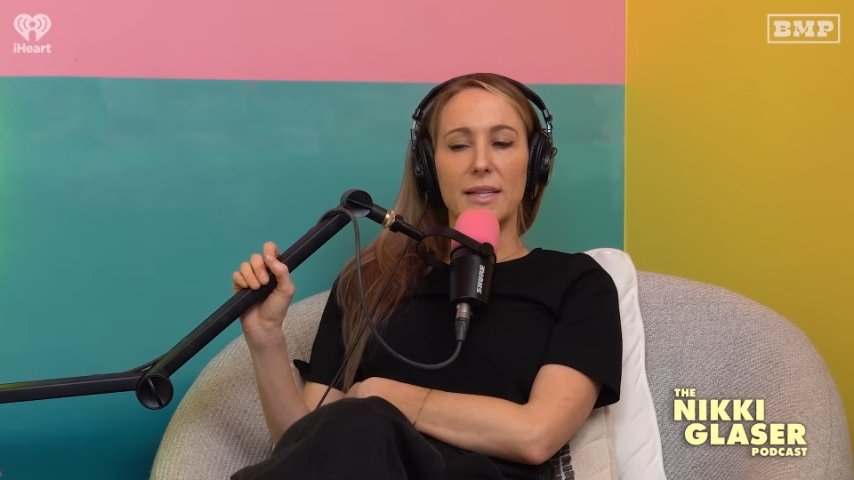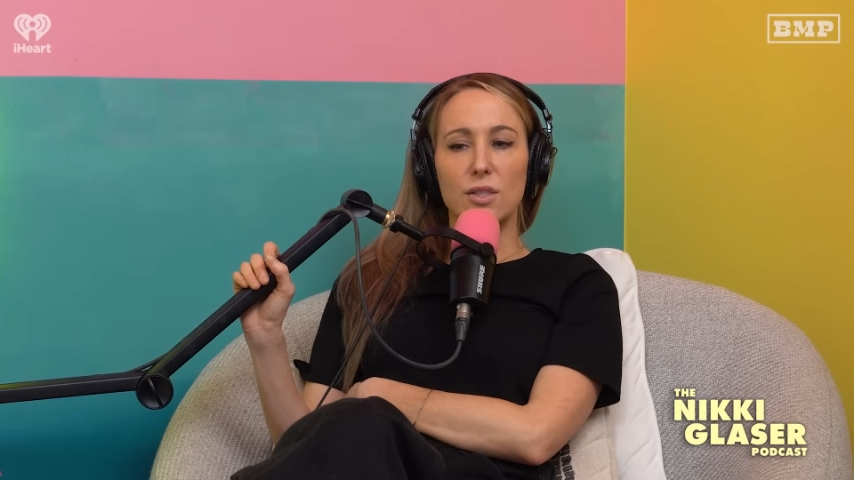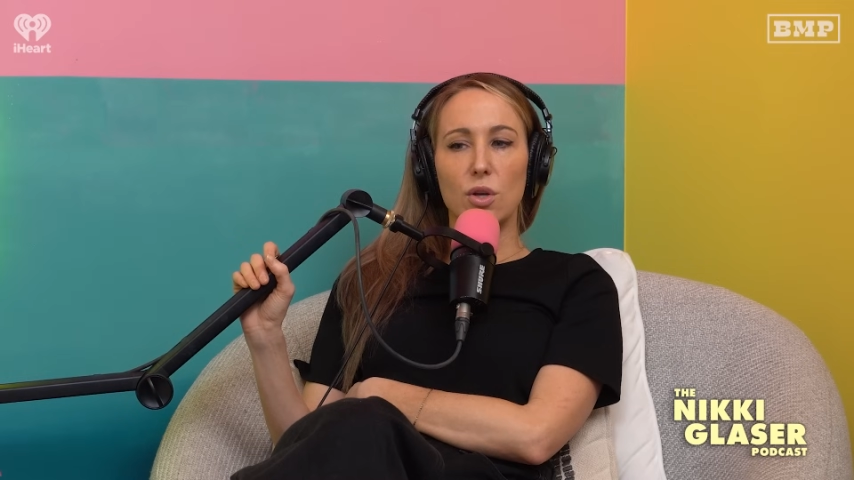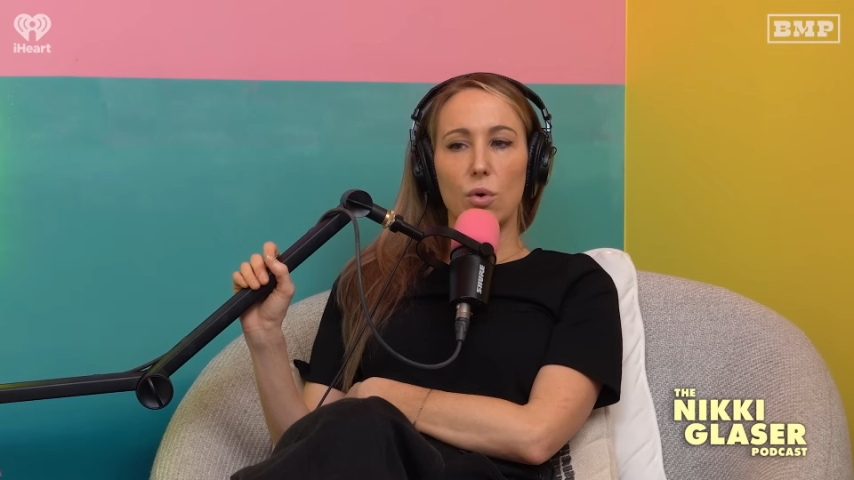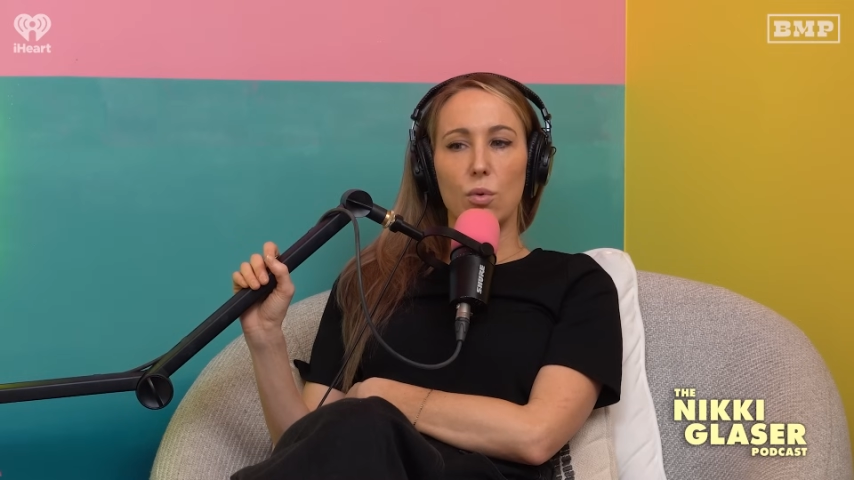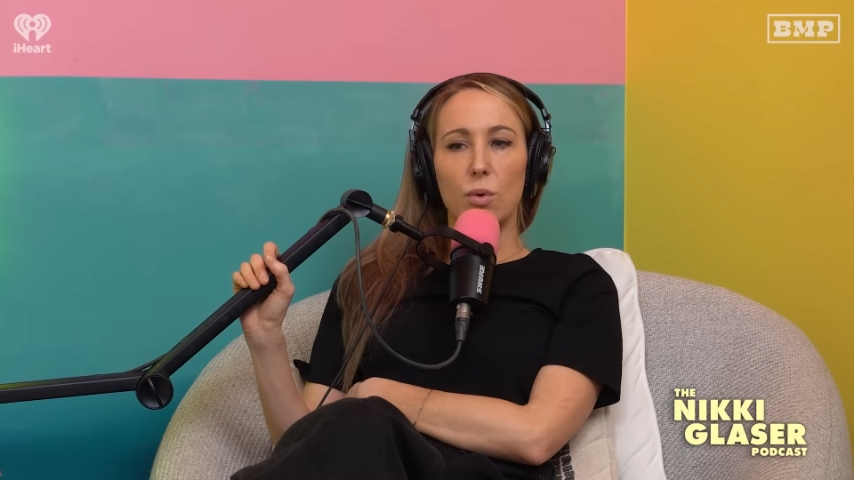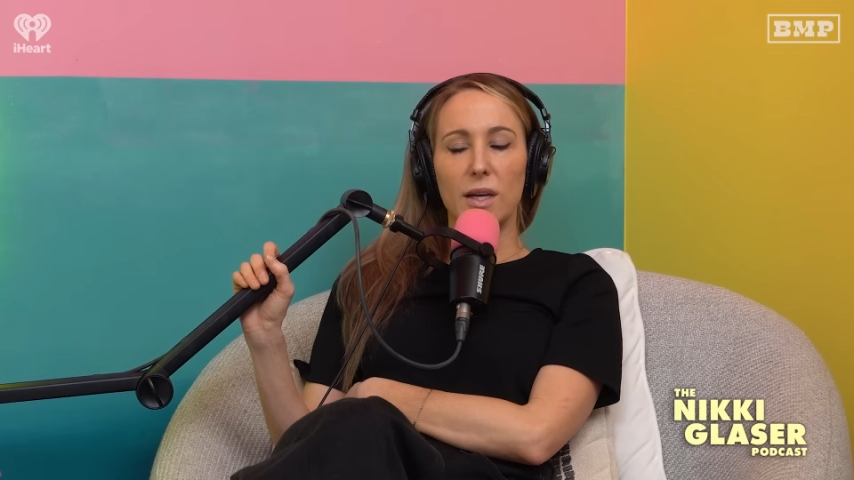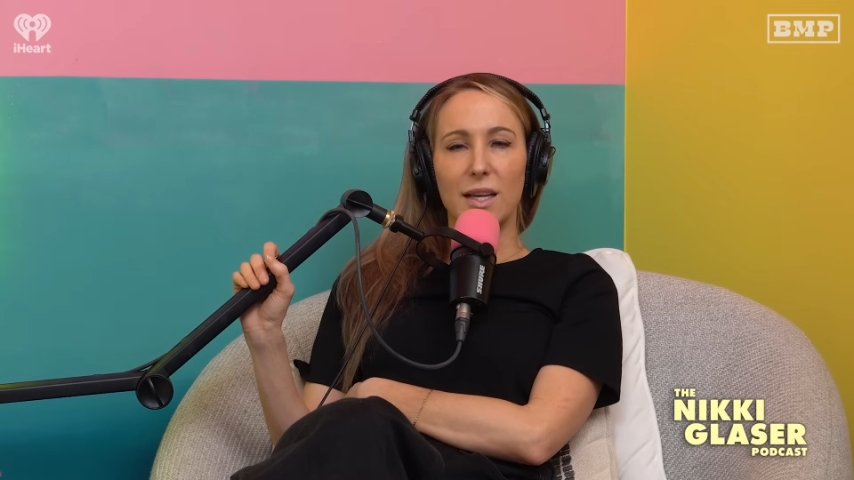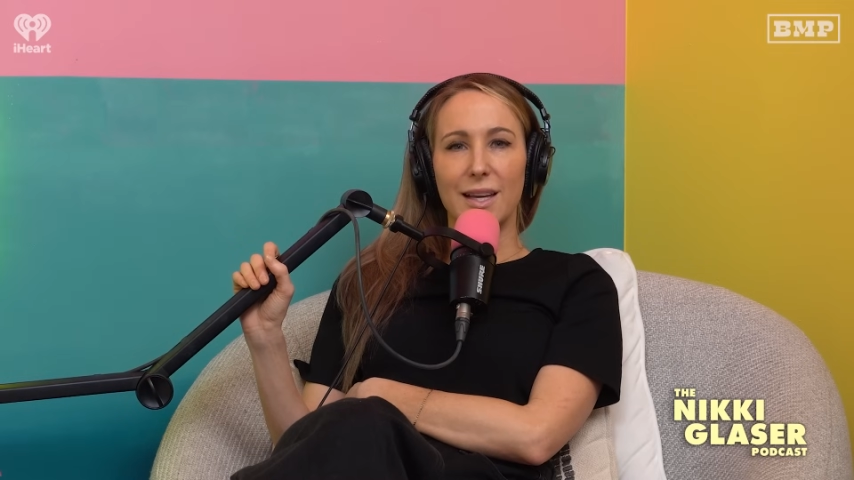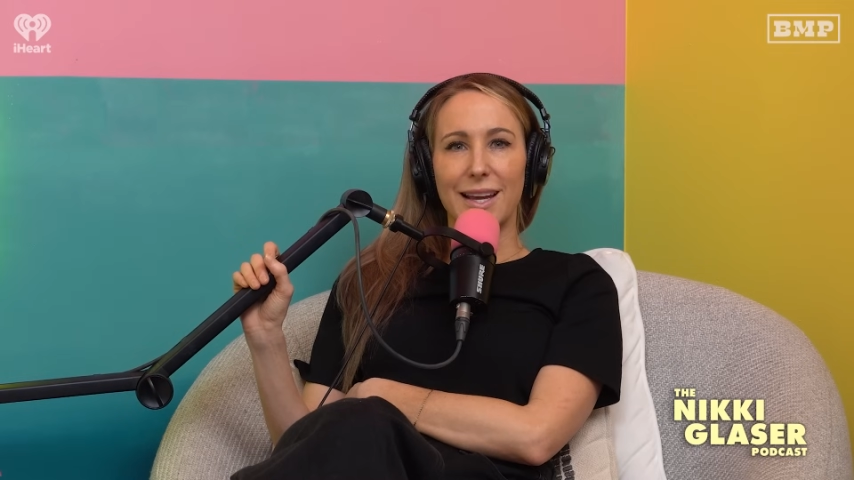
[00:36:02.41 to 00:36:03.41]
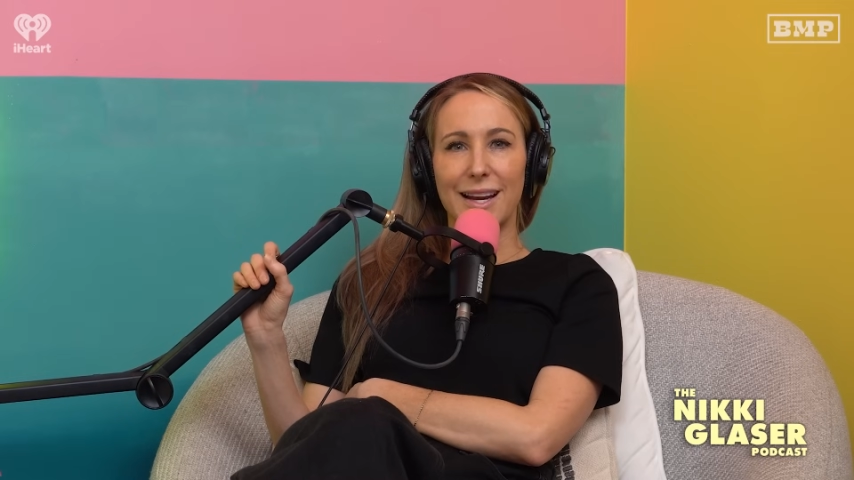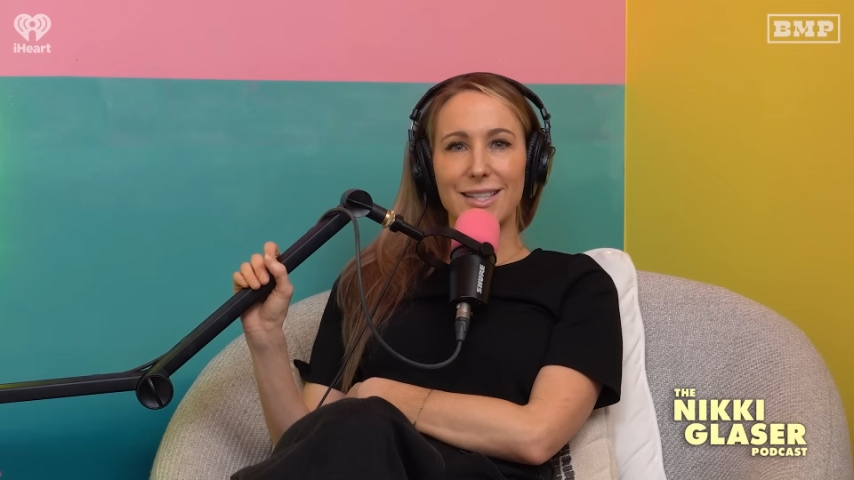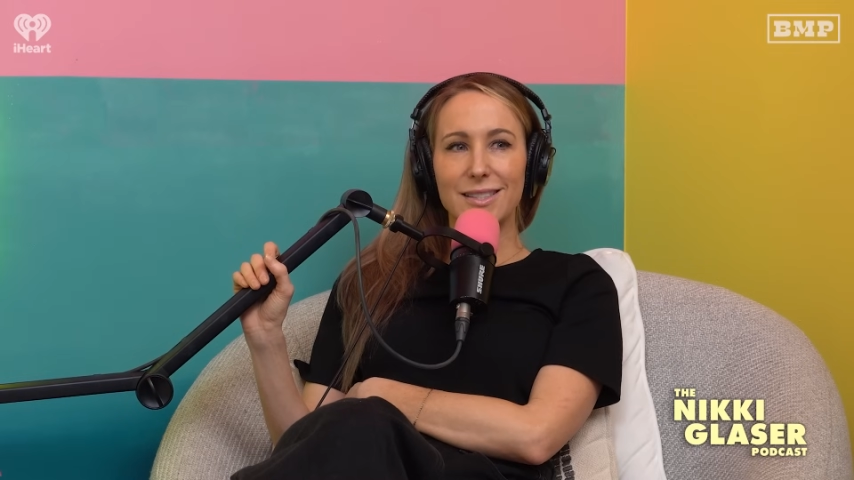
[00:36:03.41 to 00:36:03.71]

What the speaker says: So can I